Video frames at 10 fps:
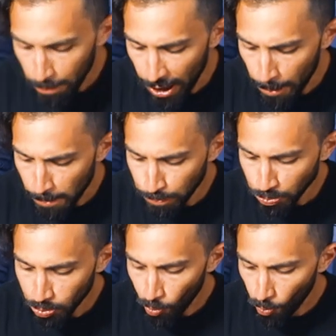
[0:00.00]
Bam.
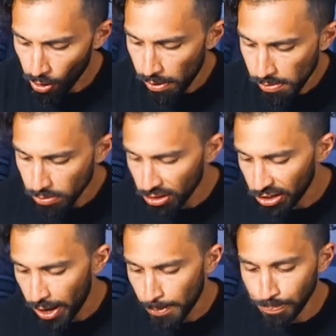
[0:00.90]

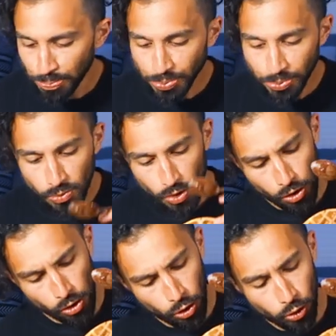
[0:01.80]
Look at that.
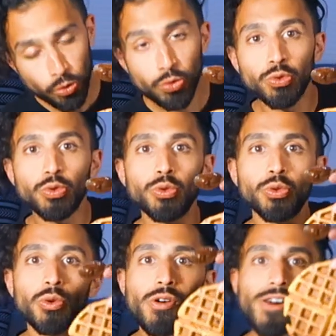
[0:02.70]

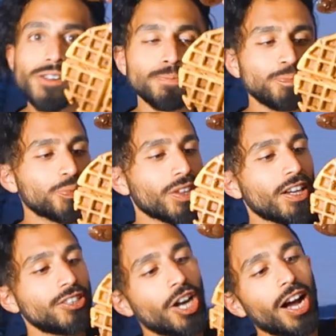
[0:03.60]
Ooh,
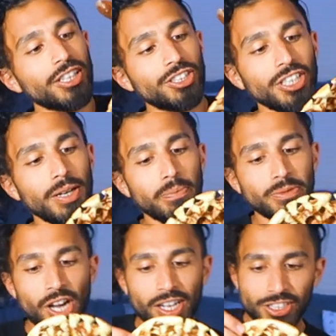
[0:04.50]
Chocolate
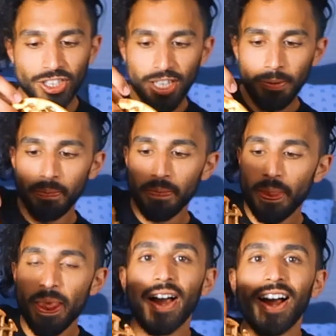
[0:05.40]
chip, chocolate chip.
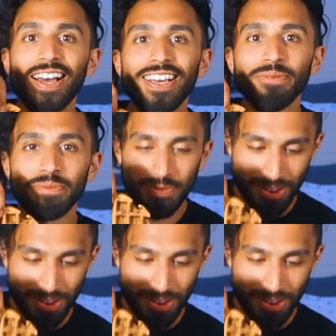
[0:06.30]
Alright.